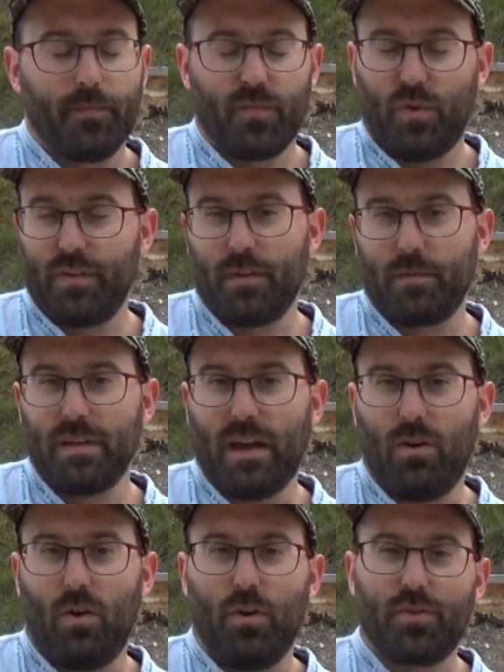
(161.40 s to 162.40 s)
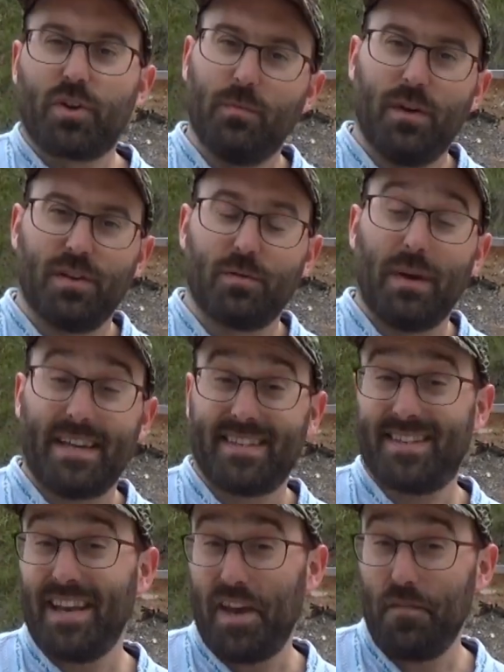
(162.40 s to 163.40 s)
right up to now, on the command make
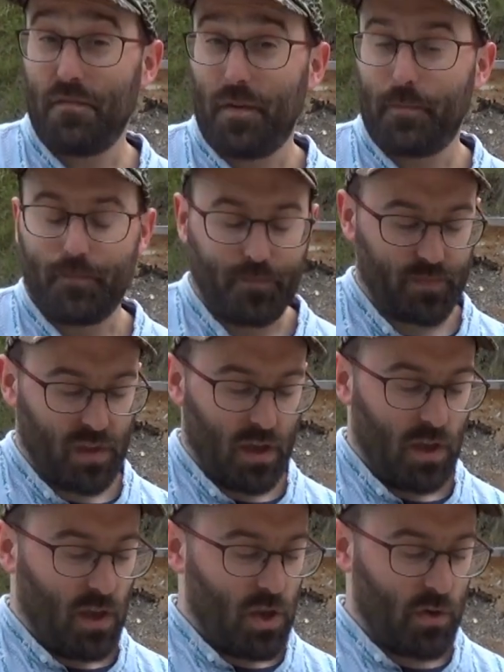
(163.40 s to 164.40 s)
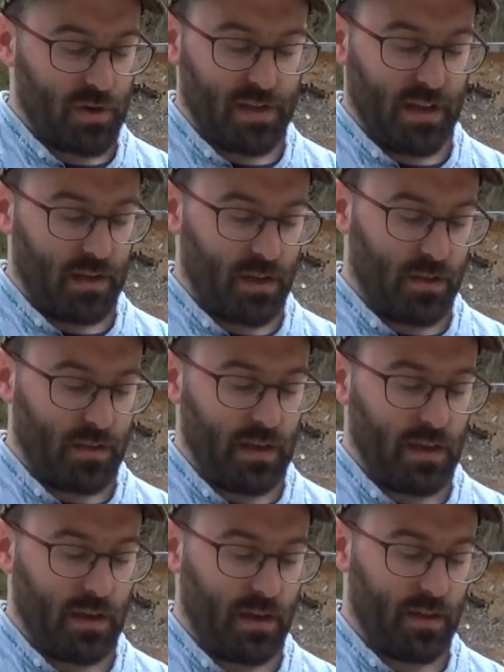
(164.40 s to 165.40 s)
safe,
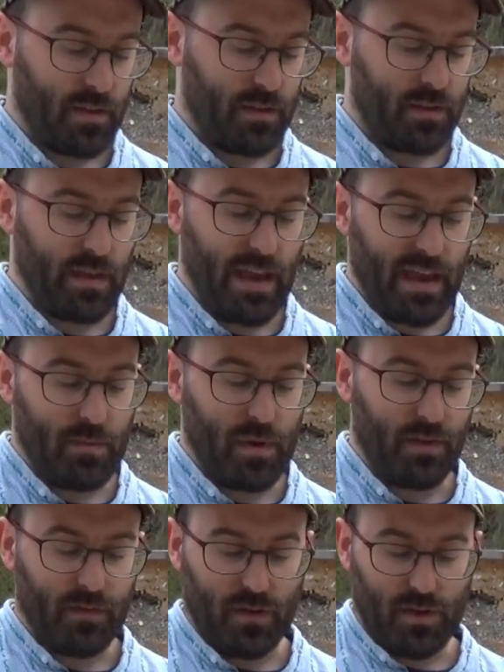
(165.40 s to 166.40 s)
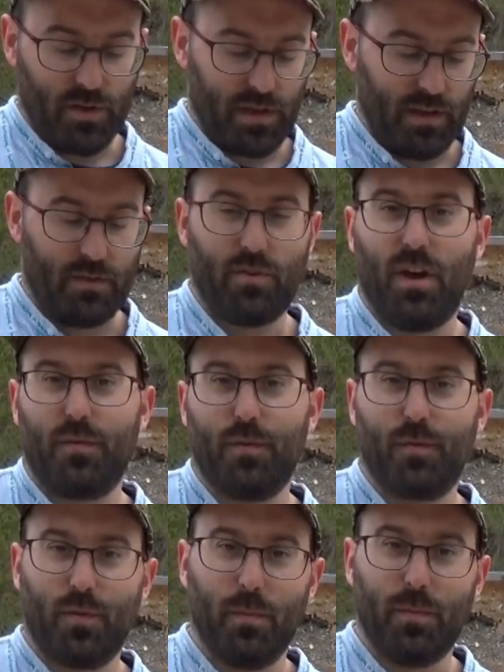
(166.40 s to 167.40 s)
the aim is that you take the rifle
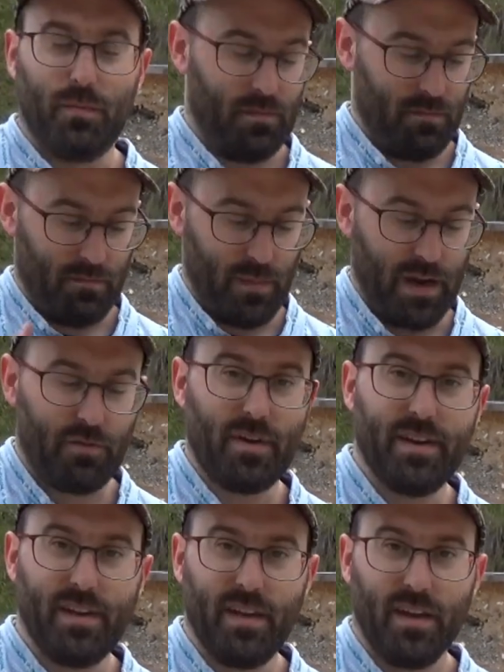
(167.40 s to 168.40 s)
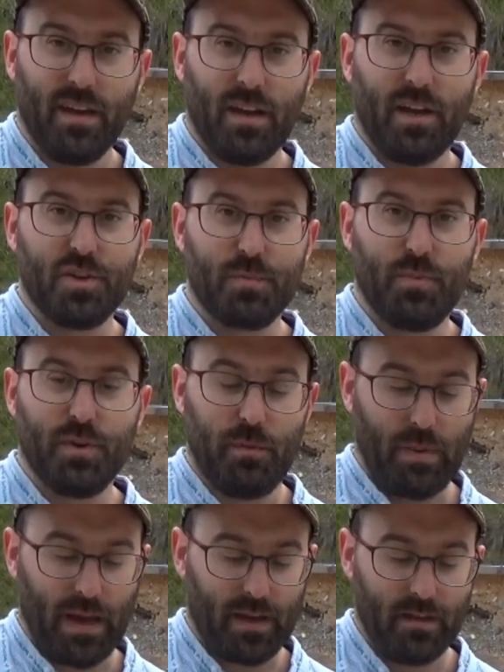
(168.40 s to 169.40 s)
from made ready and just put it
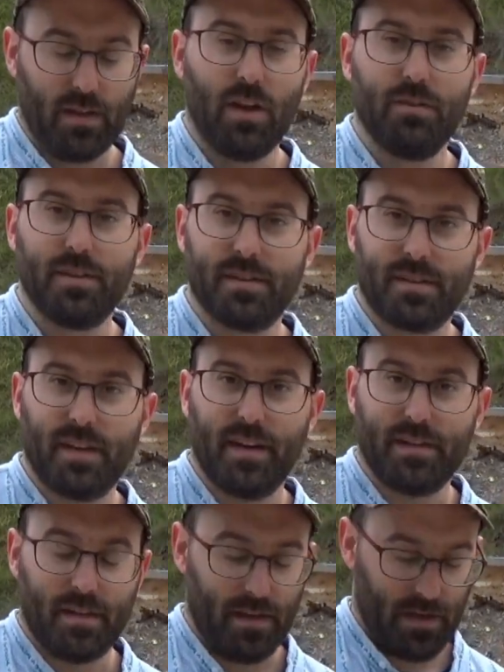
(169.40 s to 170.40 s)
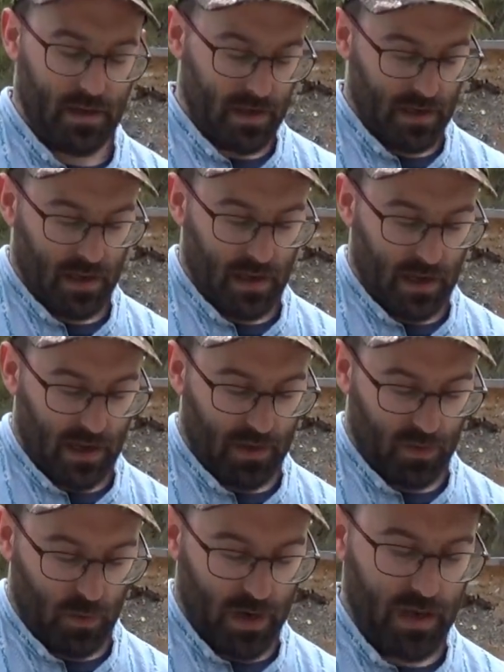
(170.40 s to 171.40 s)
back in the loaded state. And
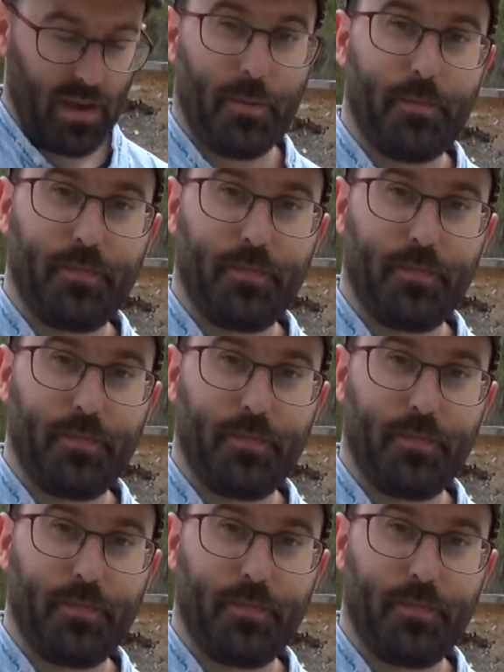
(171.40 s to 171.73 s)
the way